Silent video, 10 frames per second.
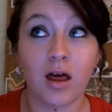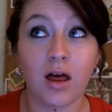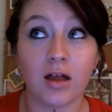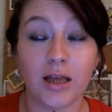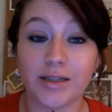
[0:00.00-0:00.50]

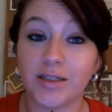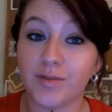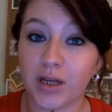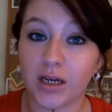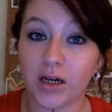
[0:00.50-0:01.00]
light to
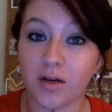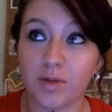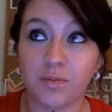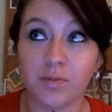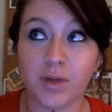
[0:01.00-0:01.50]
medium,
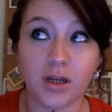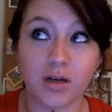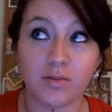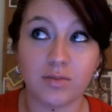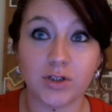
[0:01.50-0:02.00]

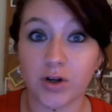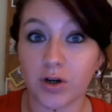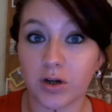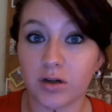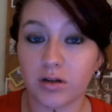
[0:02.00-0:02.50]
medium to
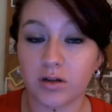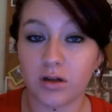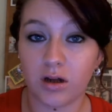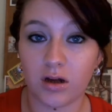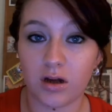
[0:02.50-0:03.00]
dark,
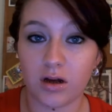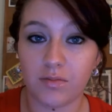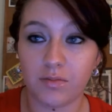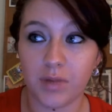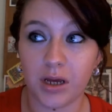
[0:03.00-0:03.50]

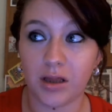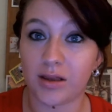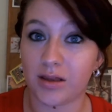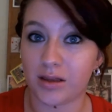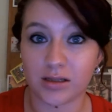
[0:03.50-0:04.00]
and I
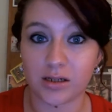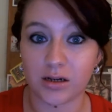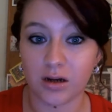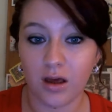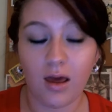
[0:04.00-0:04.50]
think that's it.
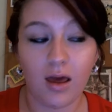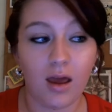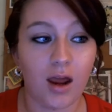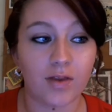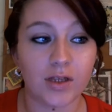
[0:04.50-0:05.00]

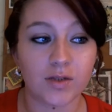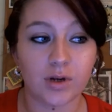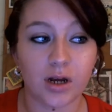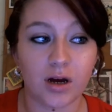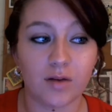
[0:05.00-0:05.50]
And this
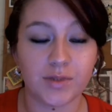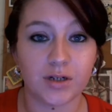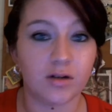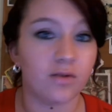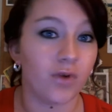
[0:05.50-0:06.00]
one comes in
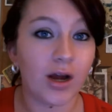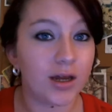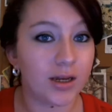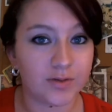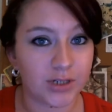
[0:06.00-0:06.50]
a
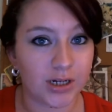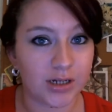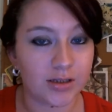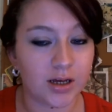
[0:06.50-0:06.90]
variety of shades.